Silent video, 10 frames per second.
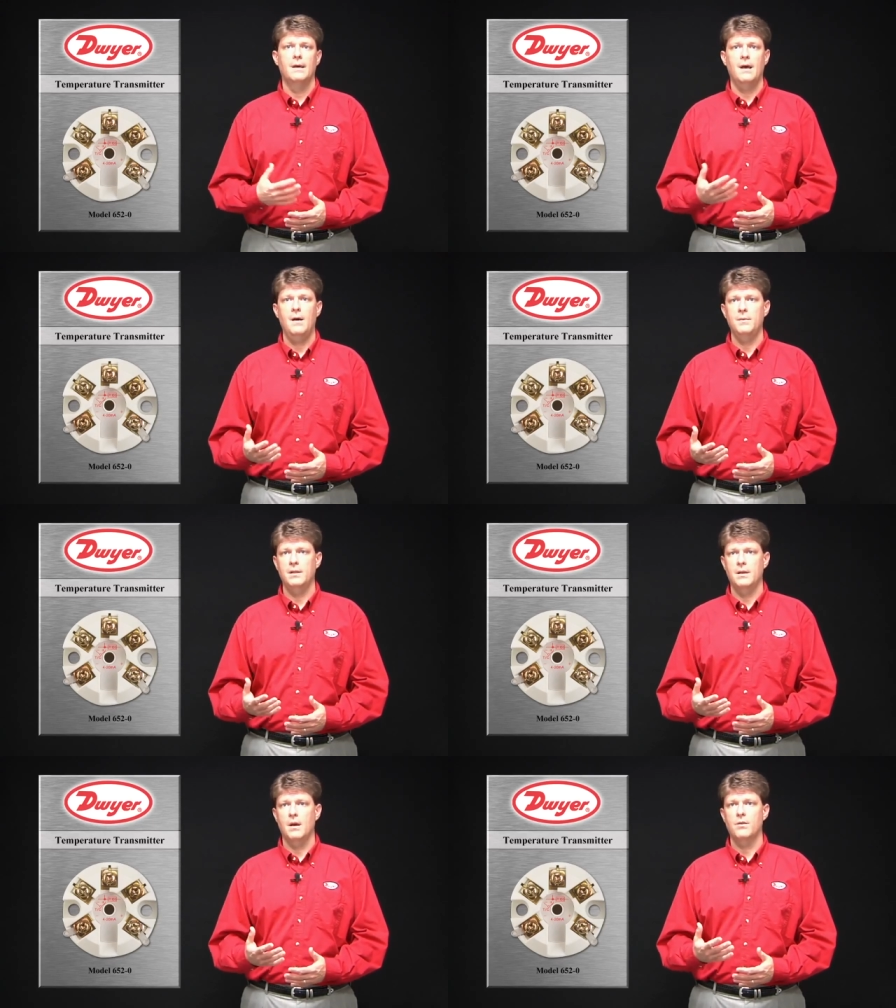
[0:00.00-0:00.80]

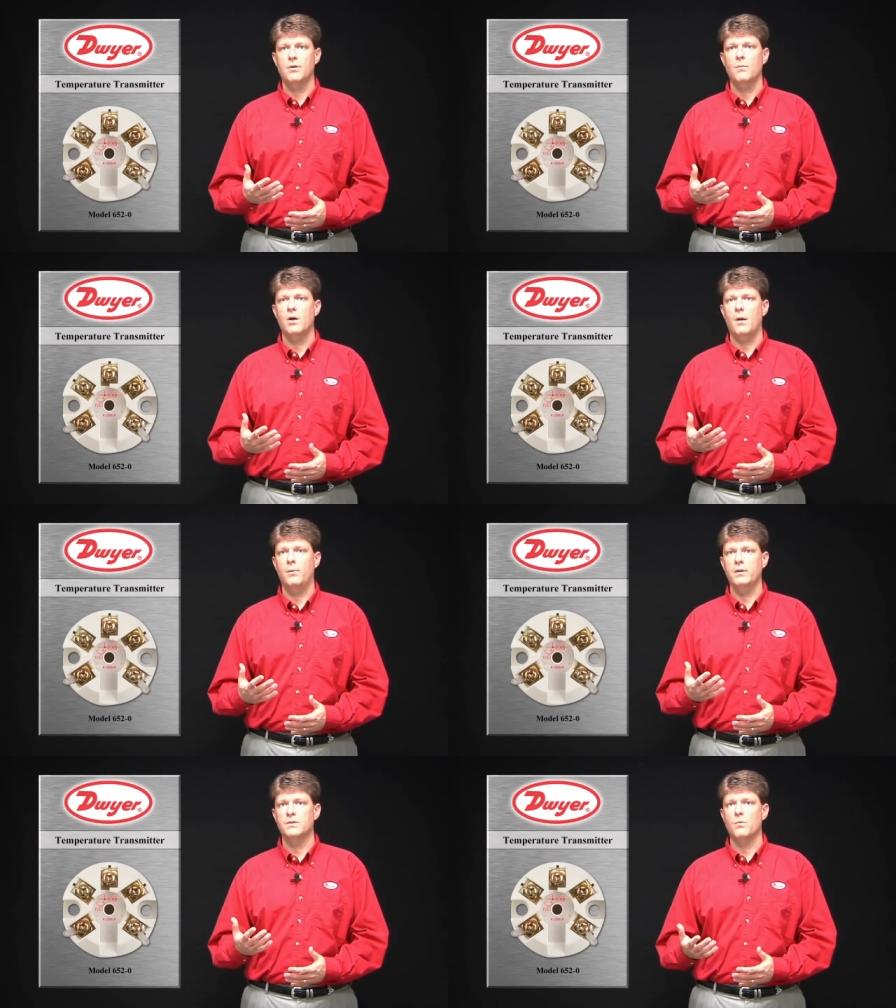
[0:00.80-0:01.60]
Commonly, a
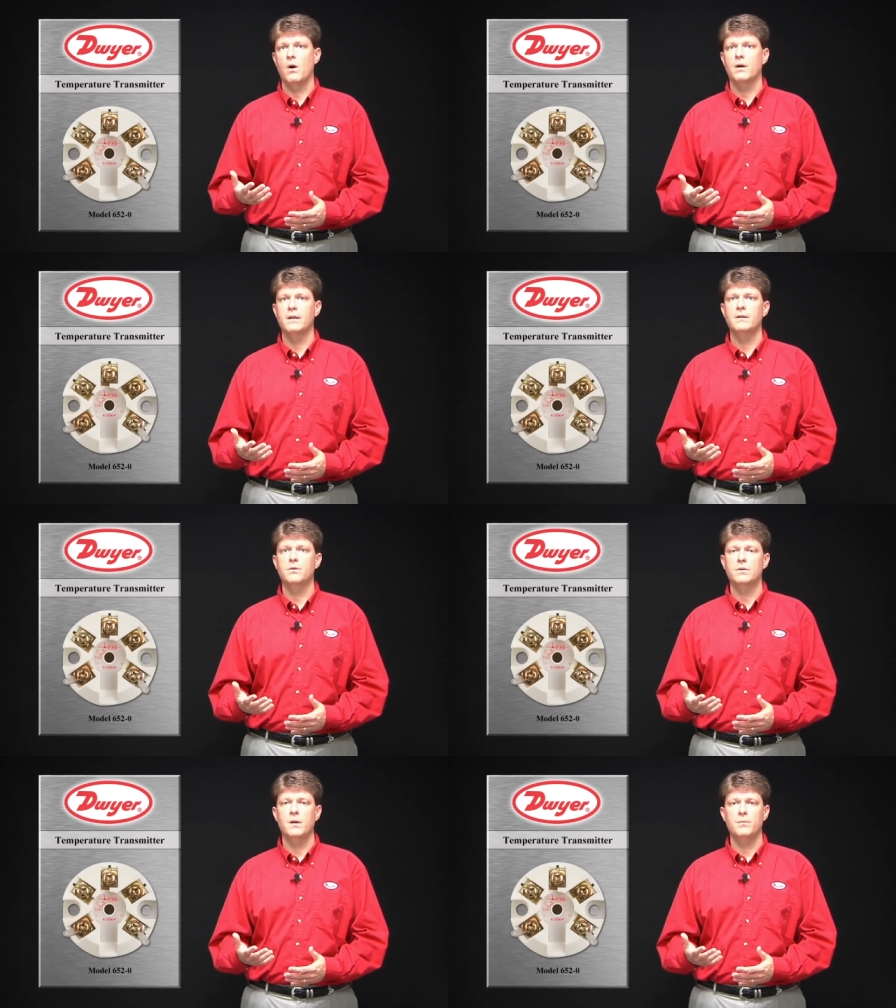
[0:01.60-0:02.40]
thermocouple is wired
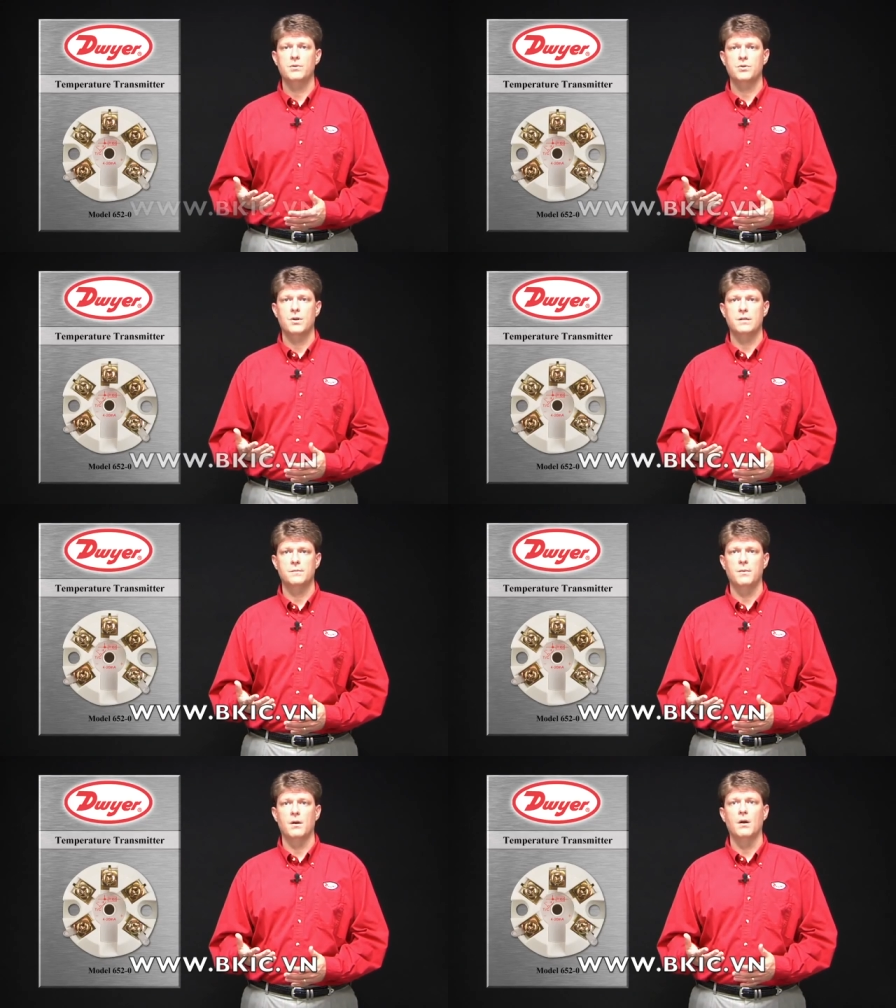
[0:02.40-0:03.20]
into a temperature
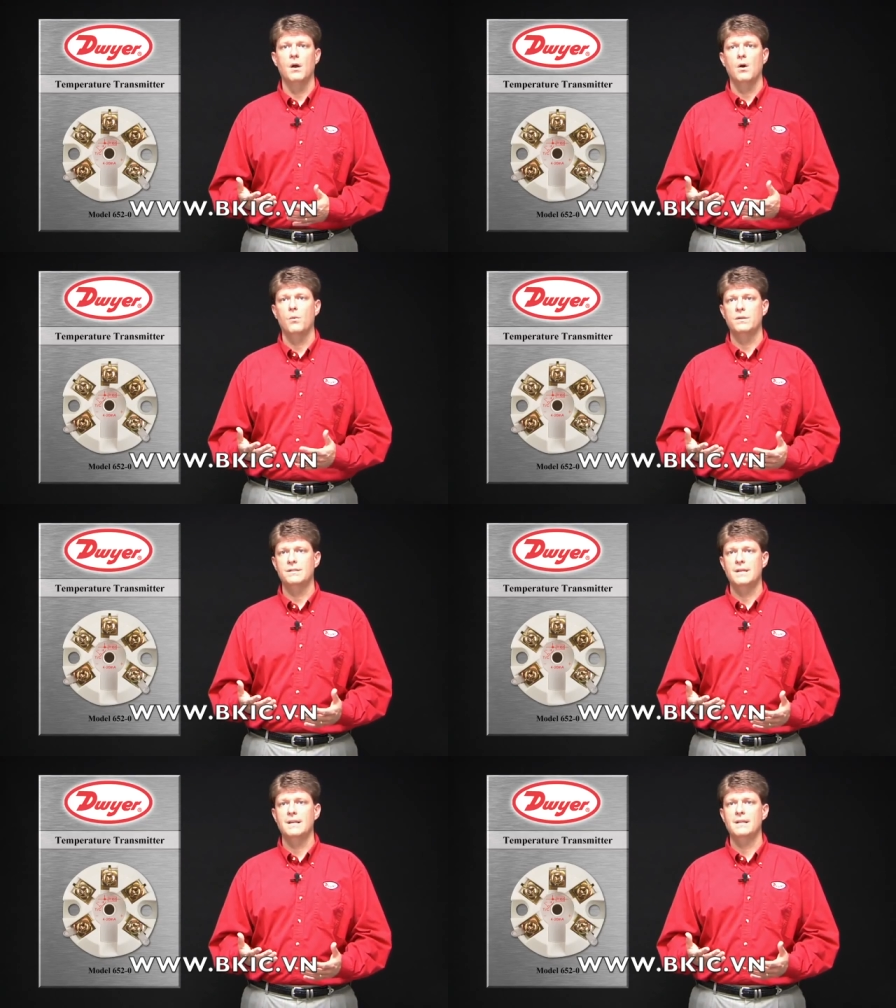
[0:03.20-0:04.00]
transmitter when
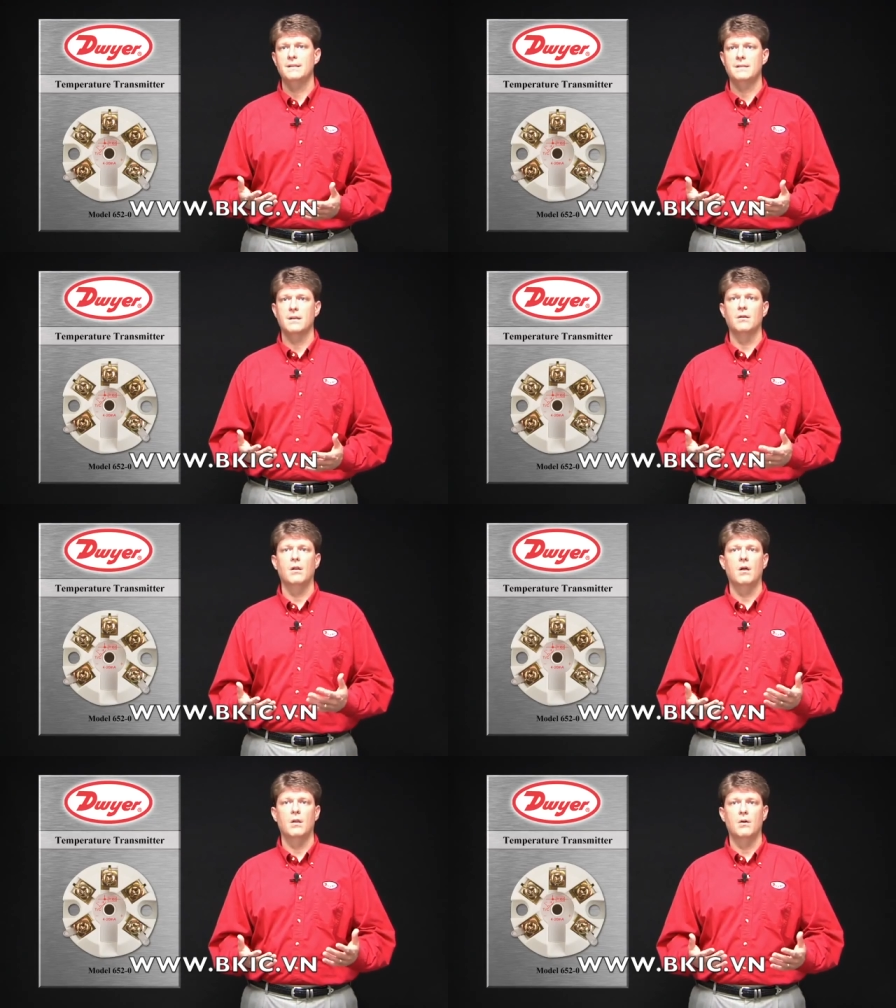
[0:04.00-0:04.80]
sending the
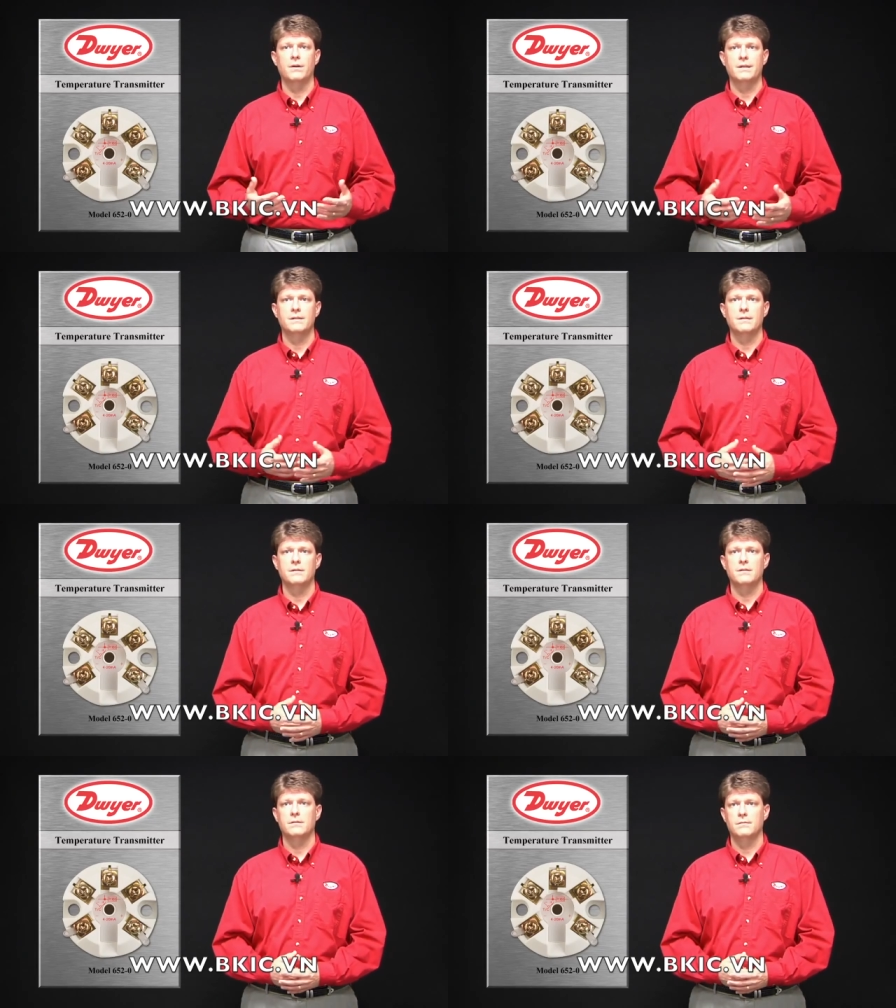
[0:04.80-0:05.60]
signal a long
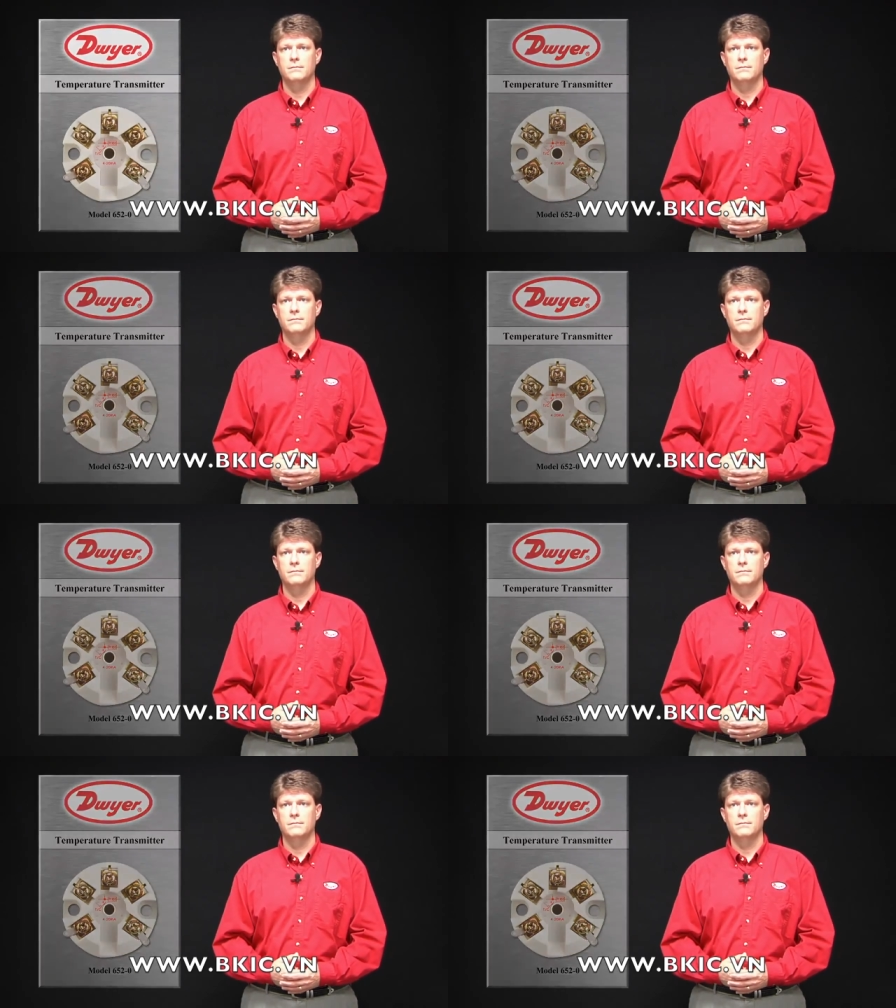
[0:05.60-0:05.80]
distance.